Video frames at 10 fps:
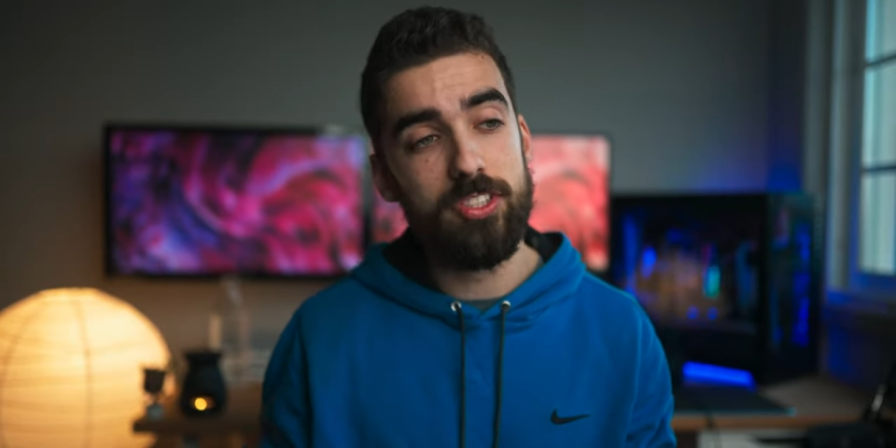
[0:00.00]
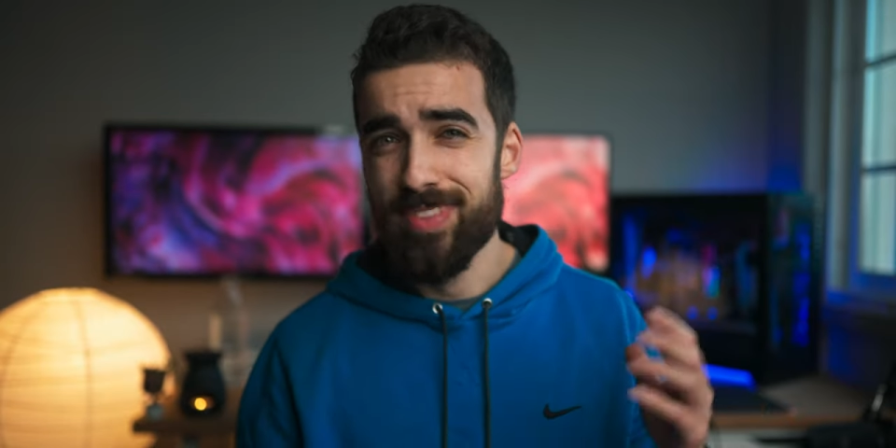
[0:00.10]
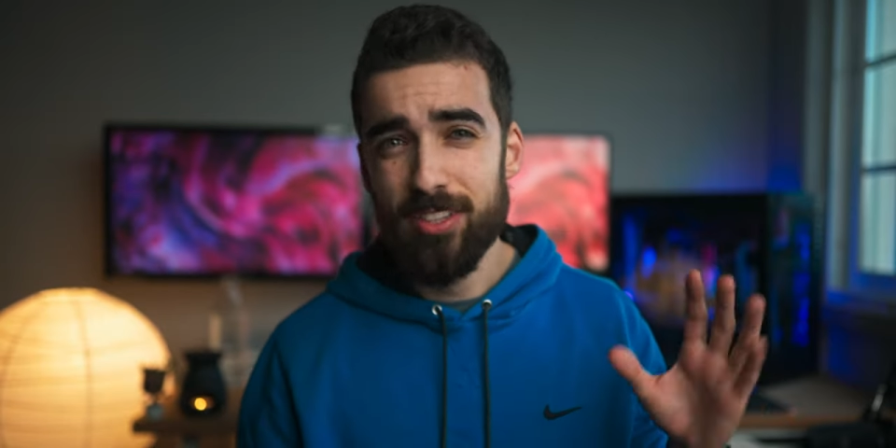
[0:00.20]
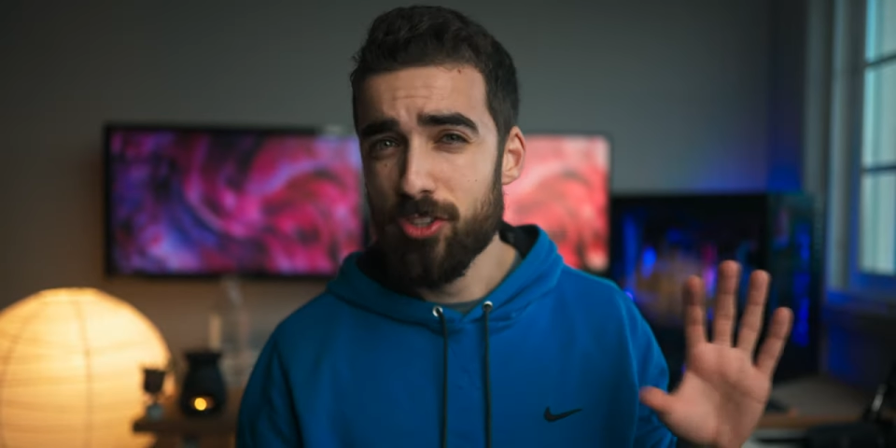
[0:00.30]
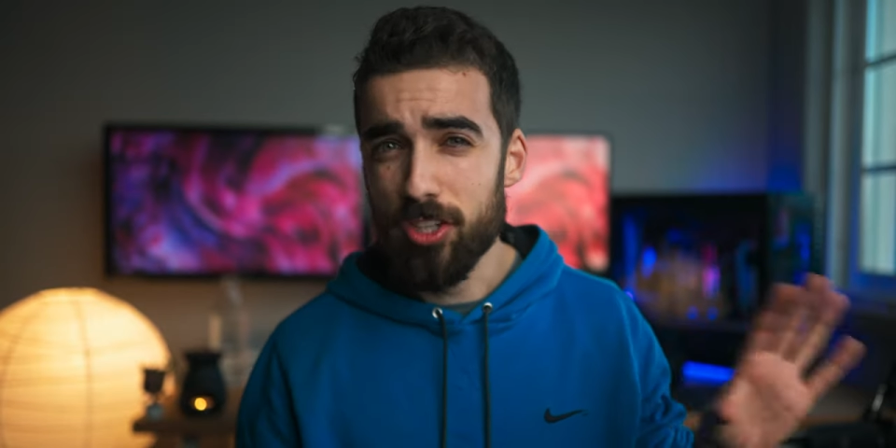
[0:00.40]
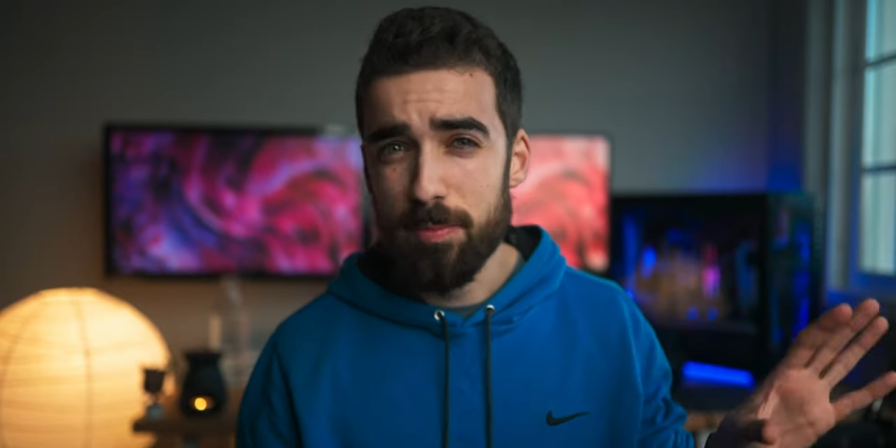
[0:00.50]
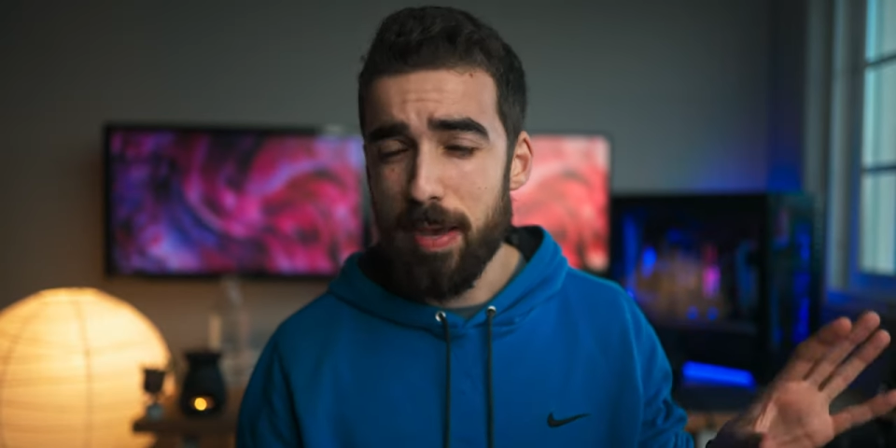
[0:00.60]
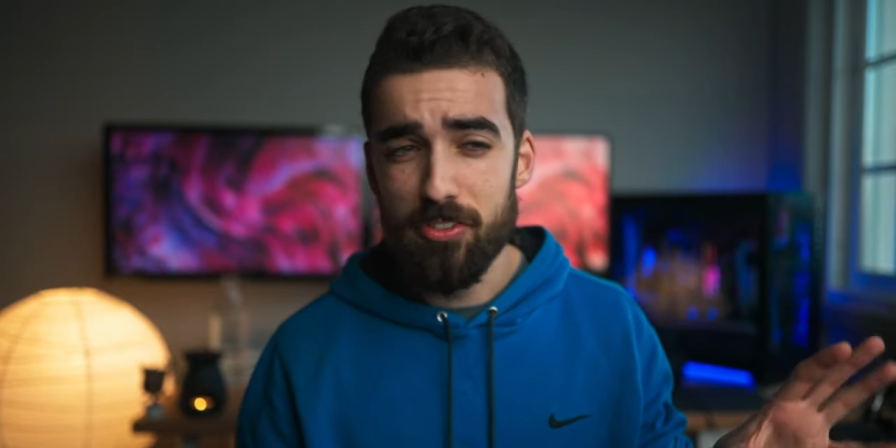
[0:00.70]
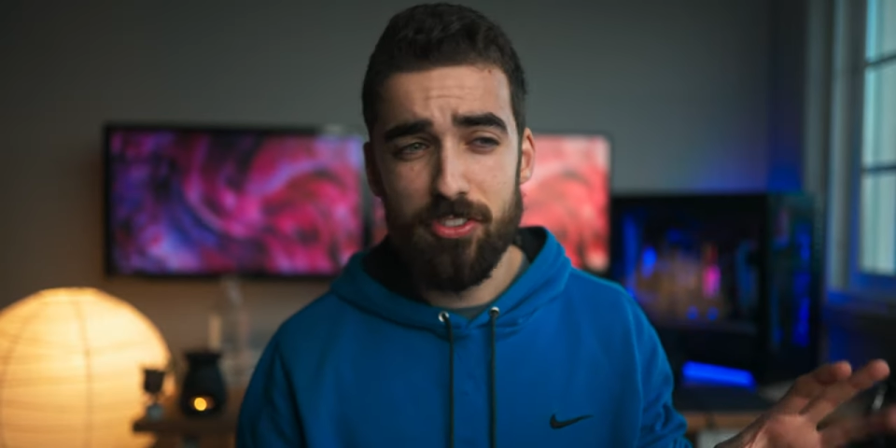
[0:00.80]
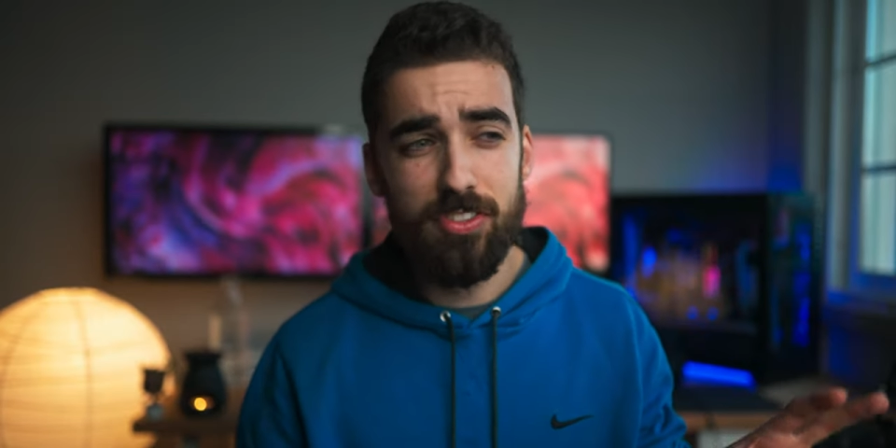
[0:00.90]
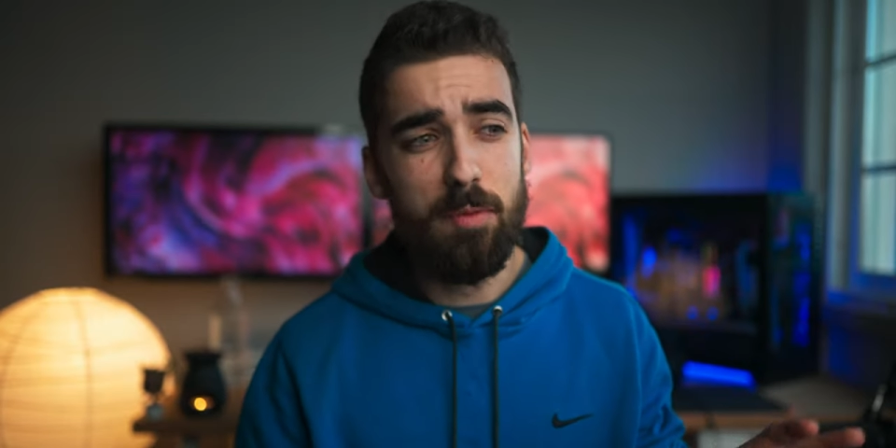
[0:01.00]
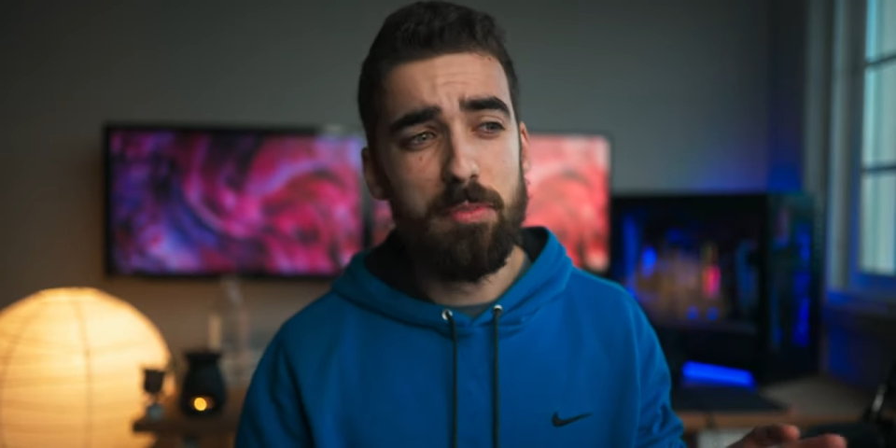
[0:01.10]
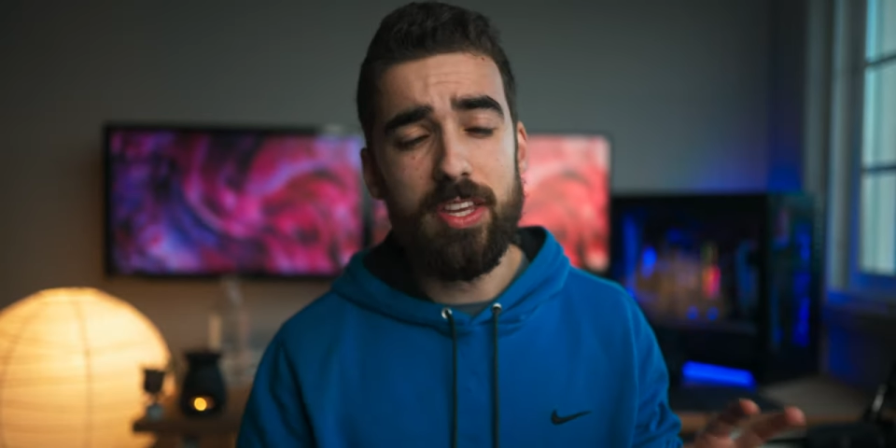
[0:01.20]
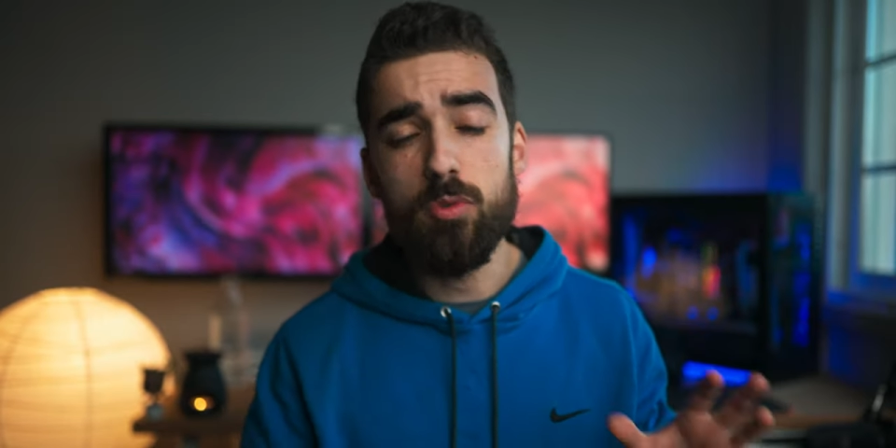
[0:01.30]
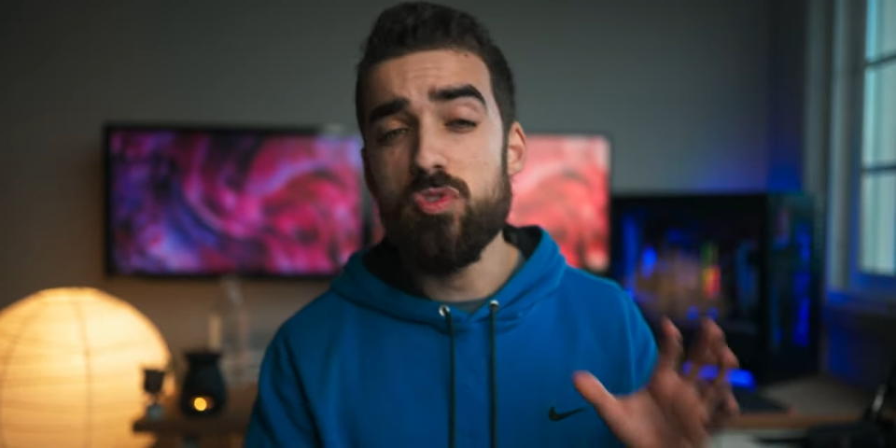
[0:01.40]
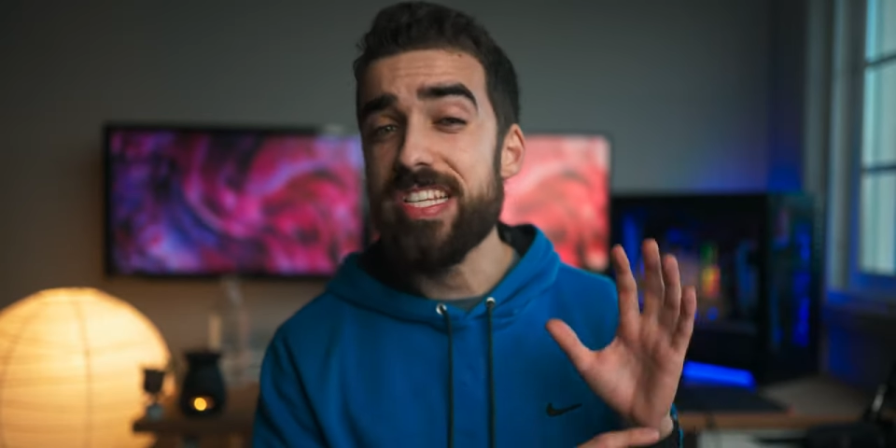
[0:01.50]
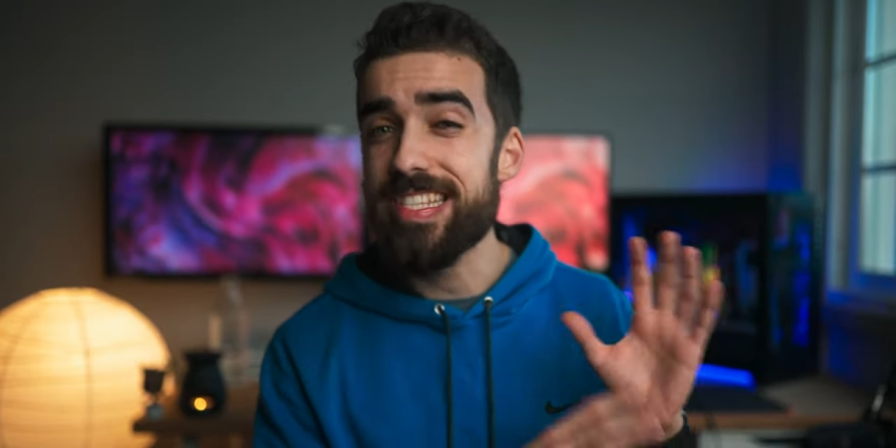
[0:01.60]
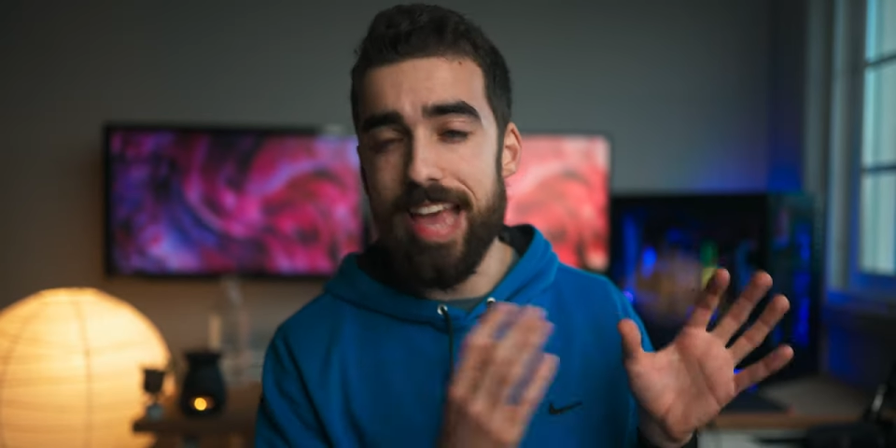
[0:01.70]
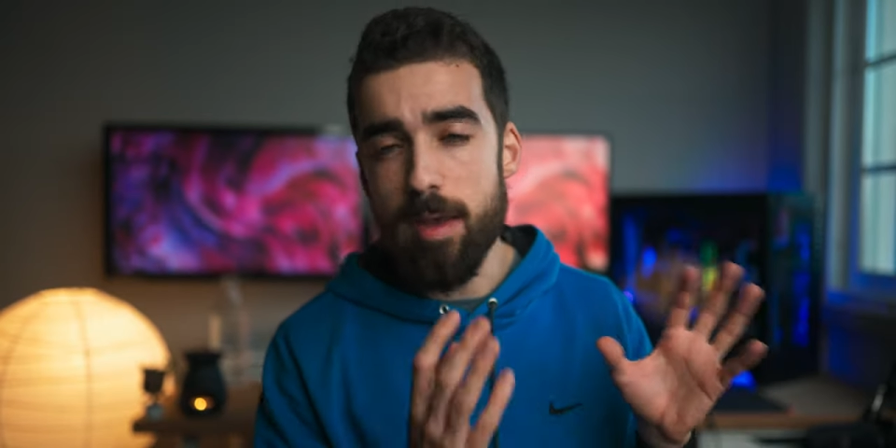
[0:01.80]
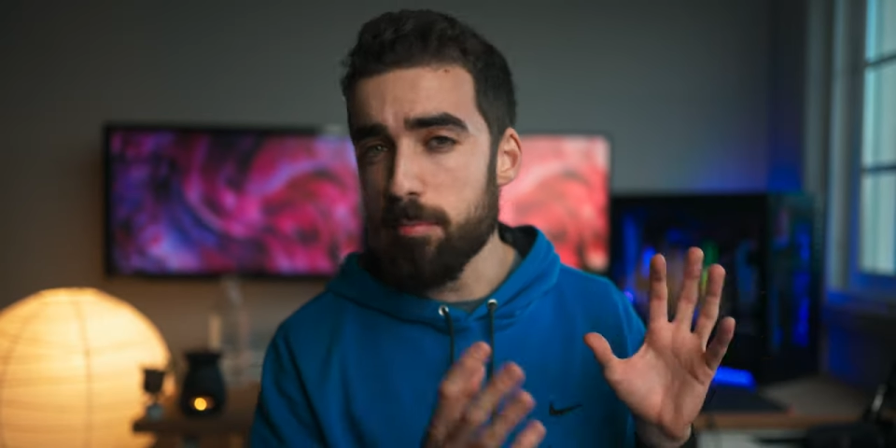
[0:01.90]
They talked about something
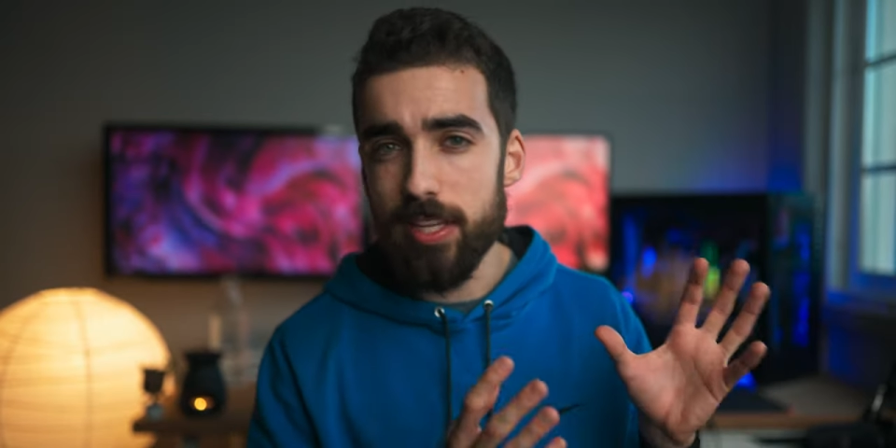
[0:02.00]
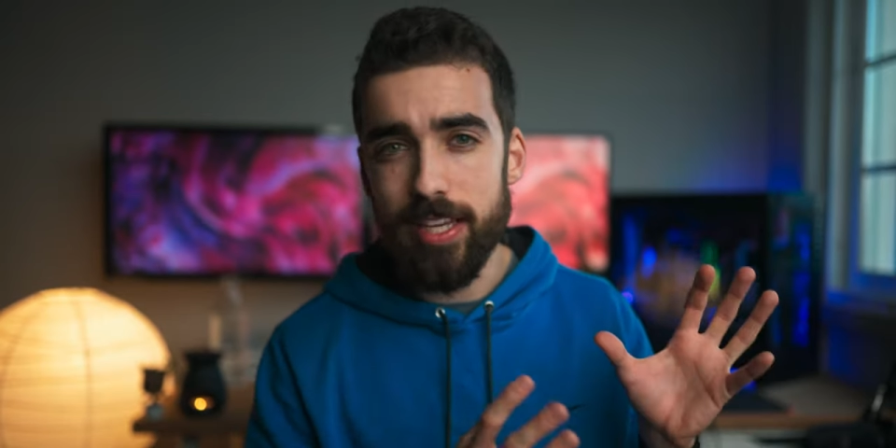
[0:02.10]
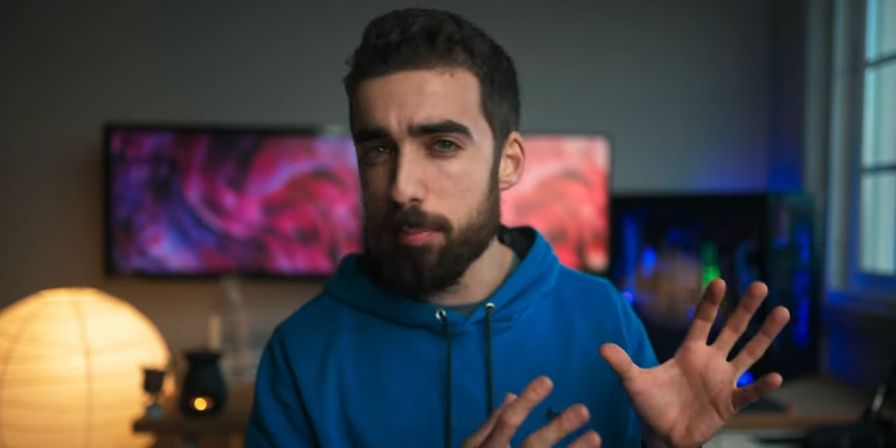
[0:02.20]
resembling